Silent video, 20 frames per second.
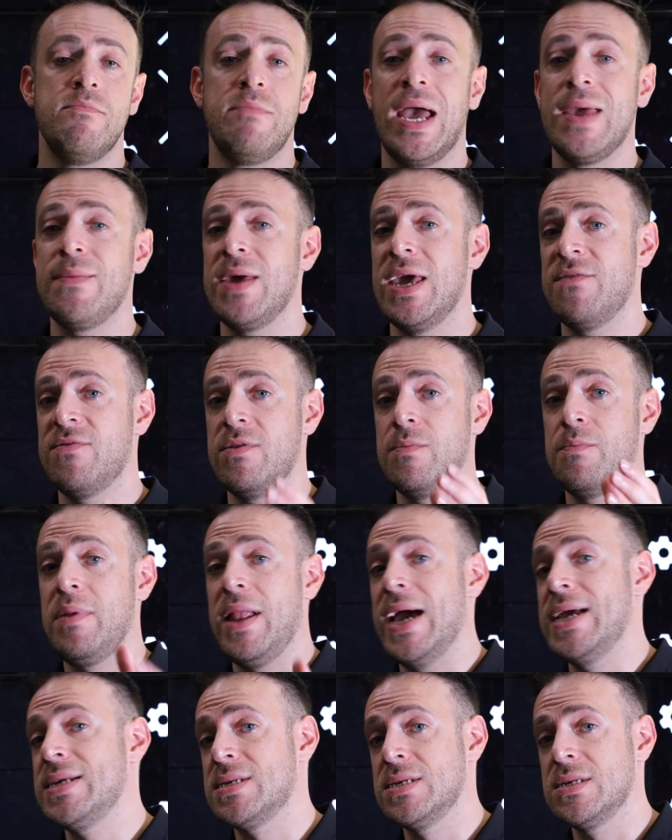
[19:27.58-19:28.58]
maybe even
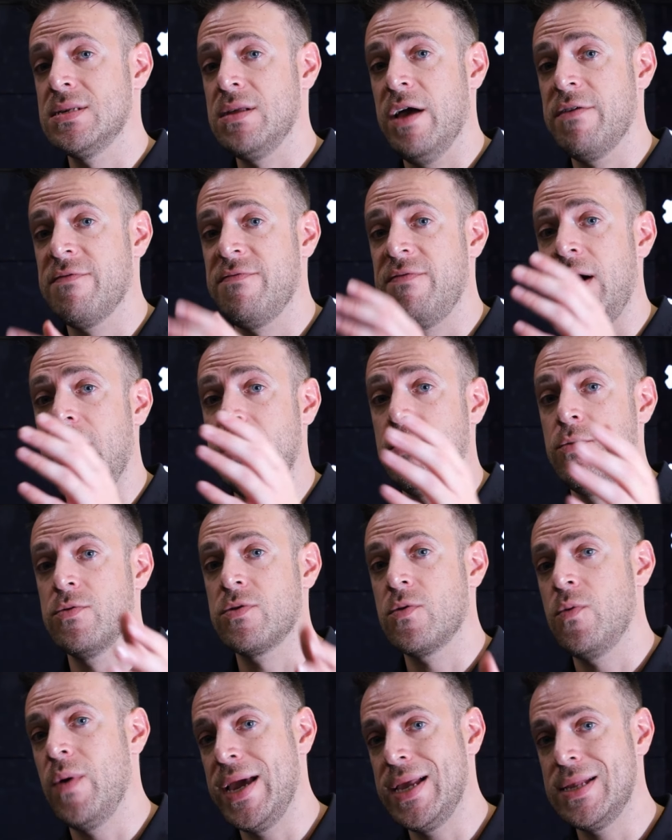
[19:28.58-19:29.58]
places like far
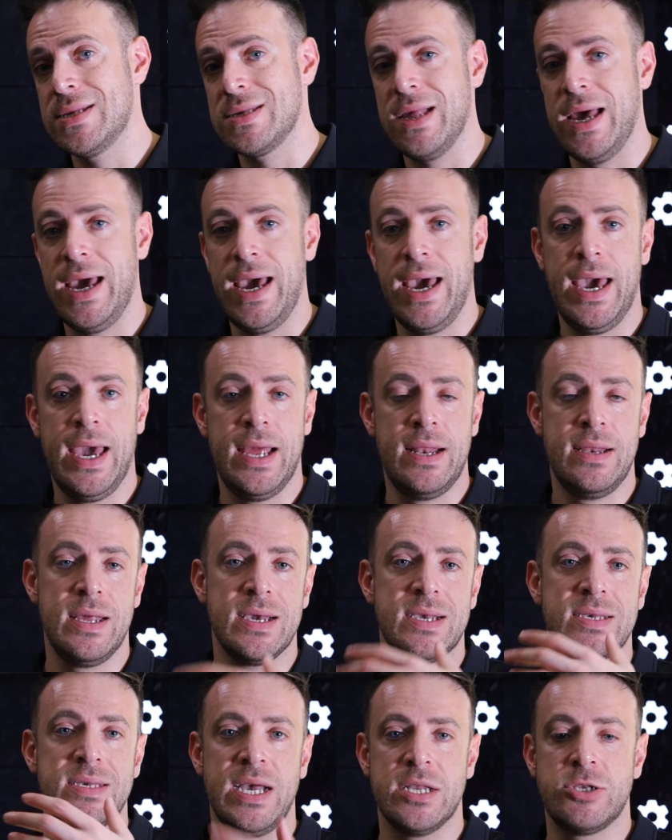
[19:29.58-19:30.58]
north
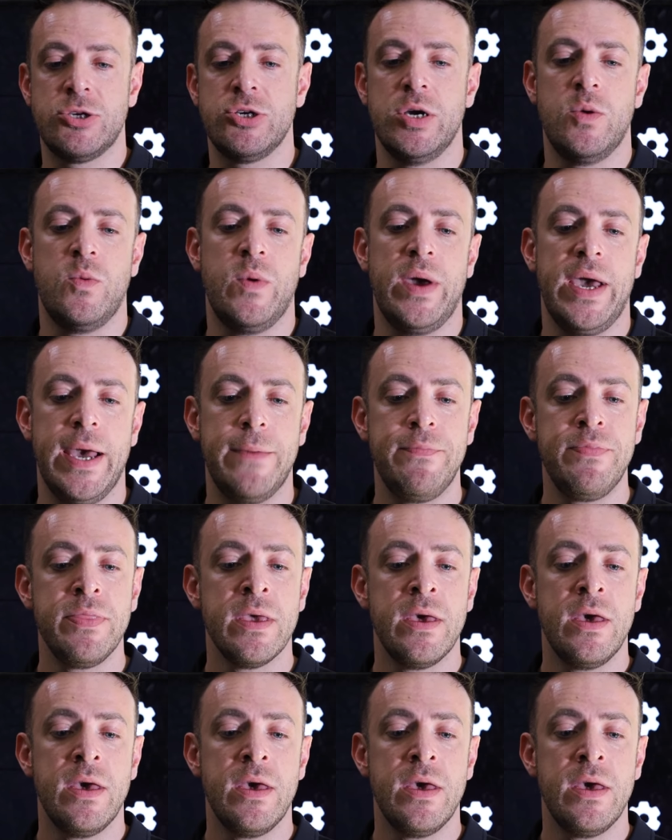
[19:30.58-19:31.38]
Queensland, etc., where